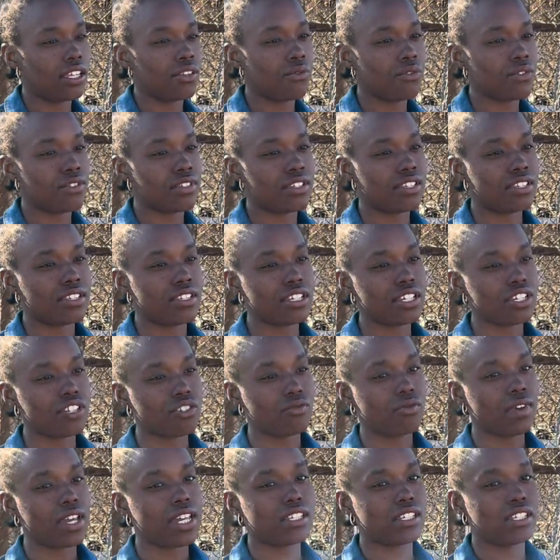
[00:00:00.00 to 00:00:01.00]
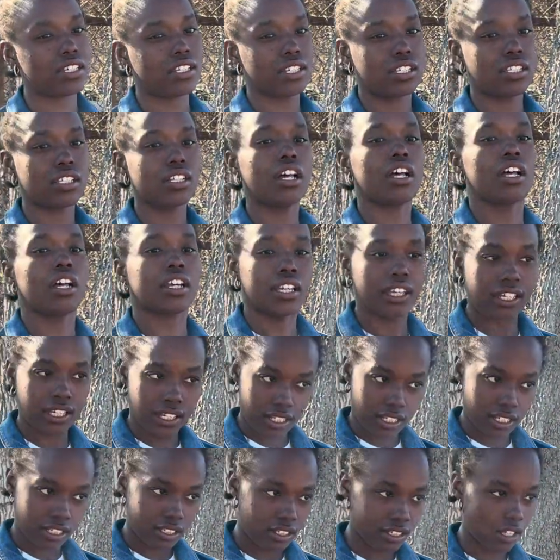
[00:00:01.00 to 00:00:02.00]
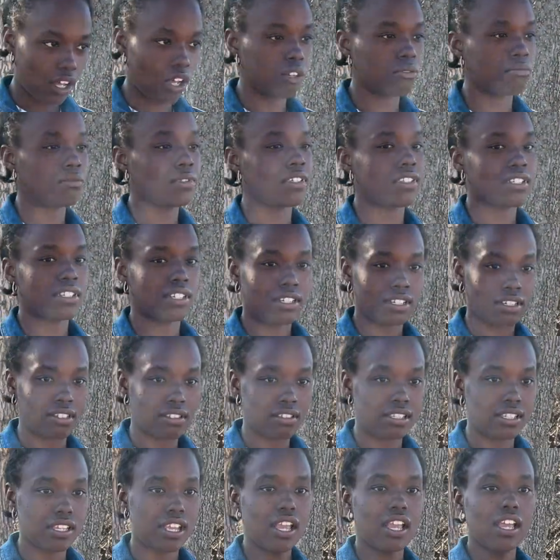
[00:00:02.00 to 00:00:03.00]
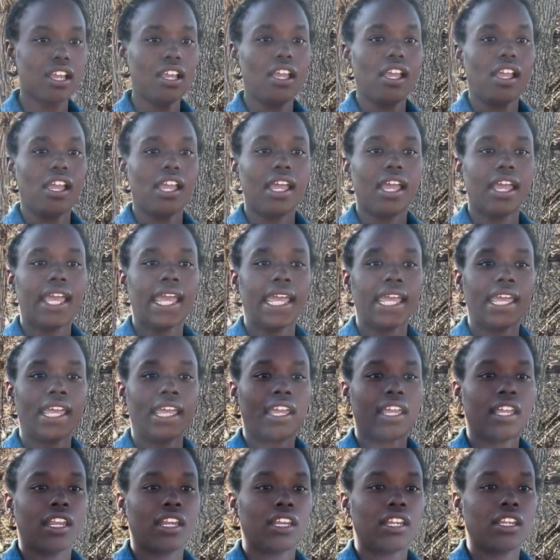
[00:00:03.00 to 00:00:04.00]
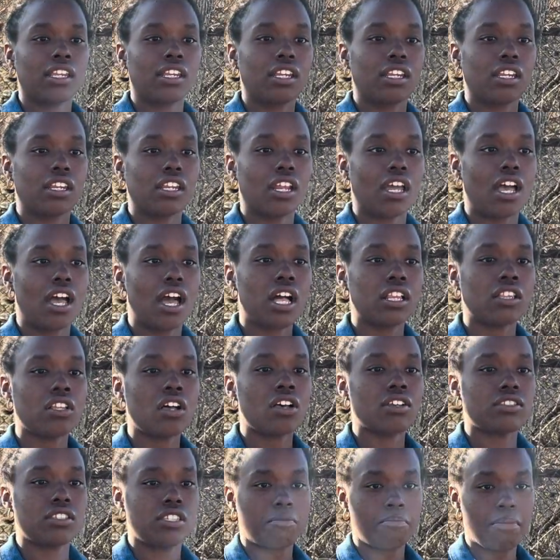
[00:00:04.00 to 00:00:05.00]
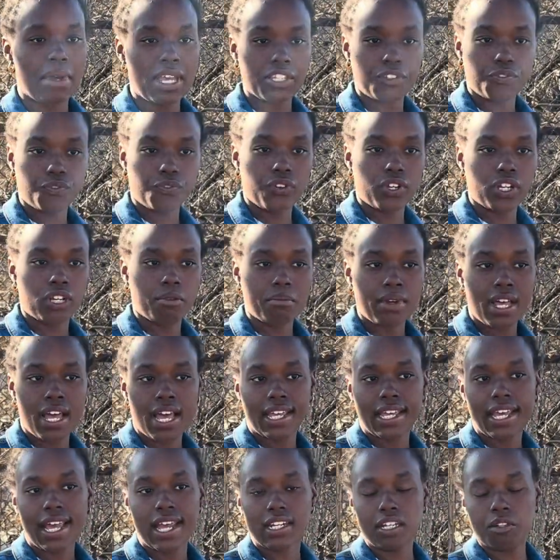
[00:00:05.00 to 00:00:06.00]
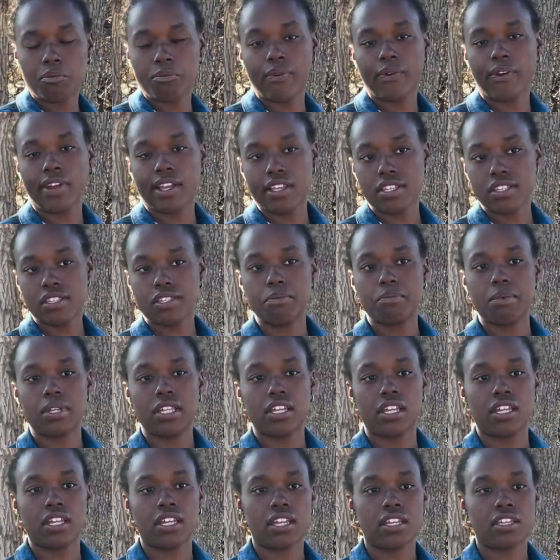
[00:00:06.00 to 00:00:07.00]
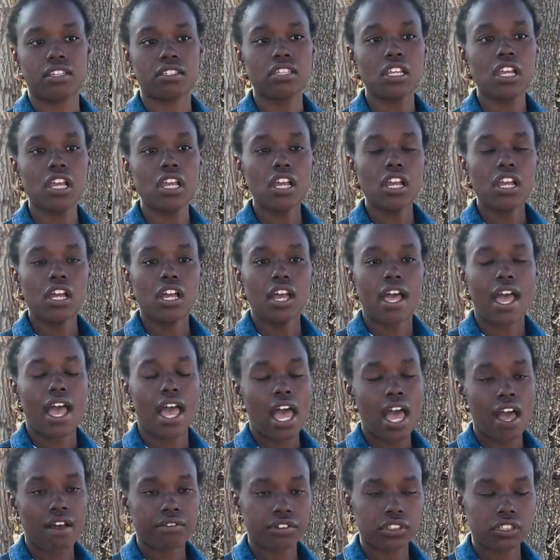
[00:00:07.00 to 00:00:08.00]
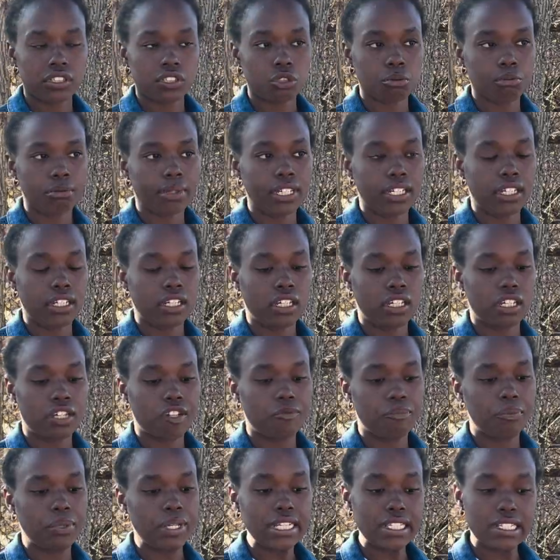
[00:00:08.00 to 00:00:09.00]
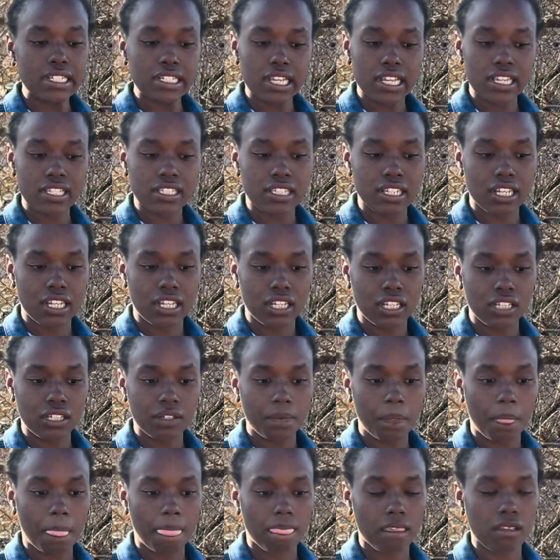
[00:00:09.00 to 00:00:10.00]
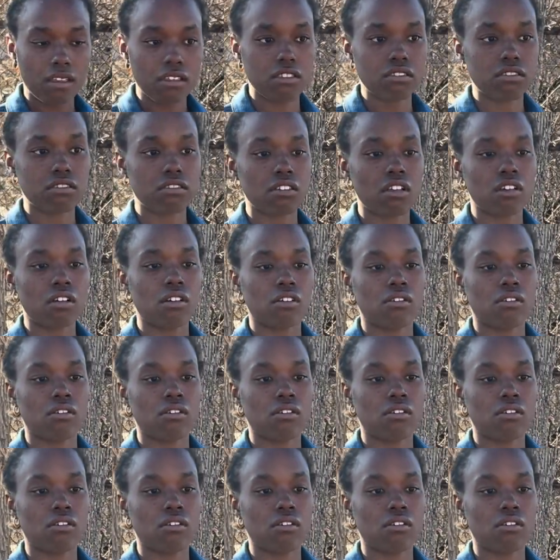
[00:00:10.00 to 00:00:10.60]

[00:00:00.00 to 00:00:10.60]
was a situation again, homelessness, and I lost the best friend of mine. Got depressed because I have a little bit of PTSD. So,